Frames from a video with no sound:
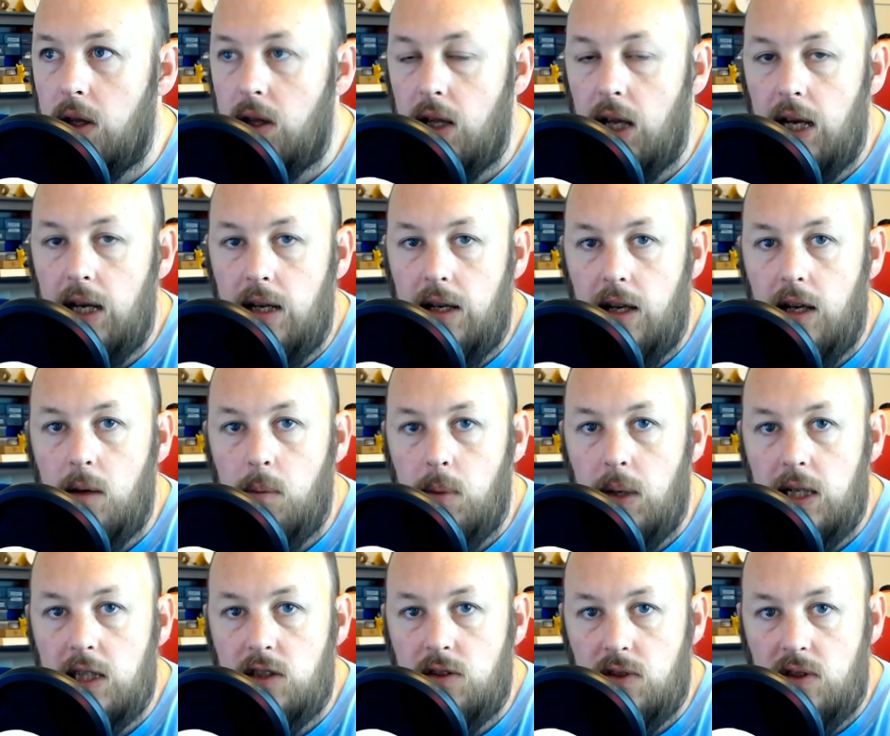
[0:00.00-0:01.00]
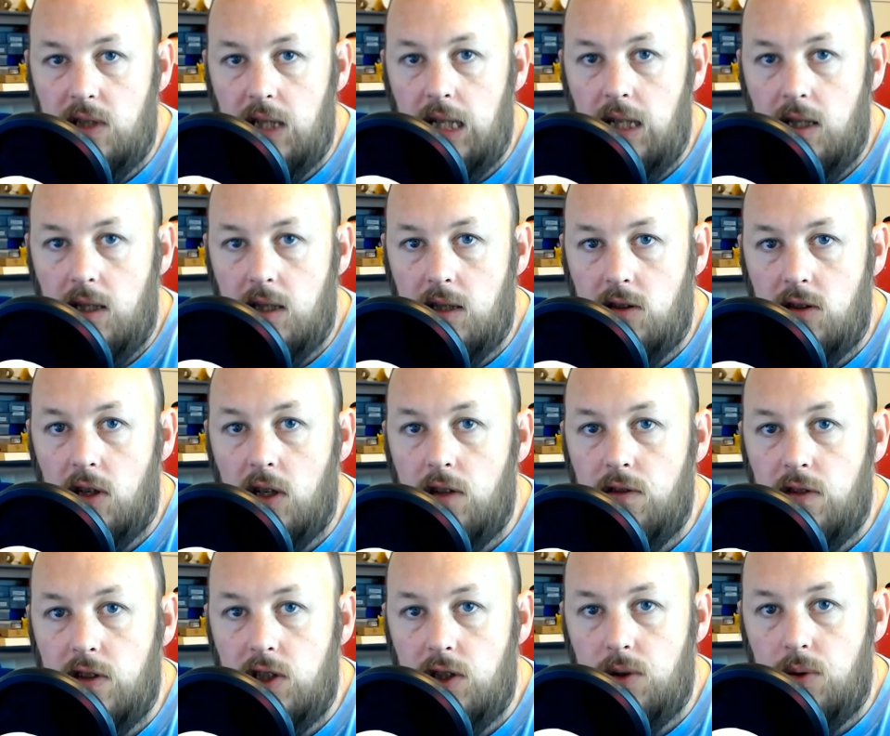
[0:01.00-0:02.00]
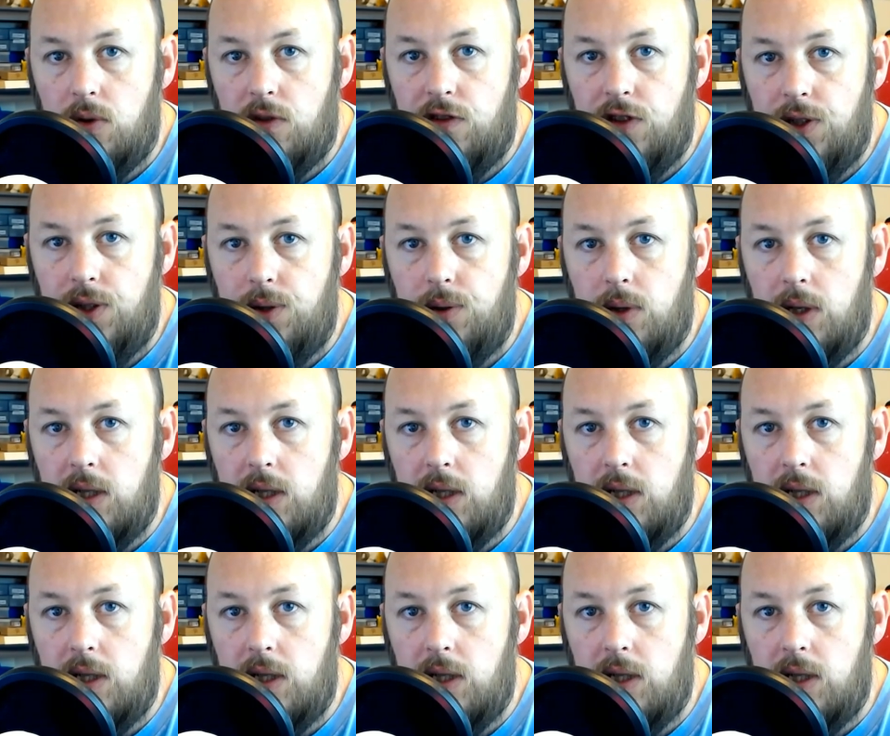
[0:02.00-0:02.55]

to thank GearBest for sending this over to review.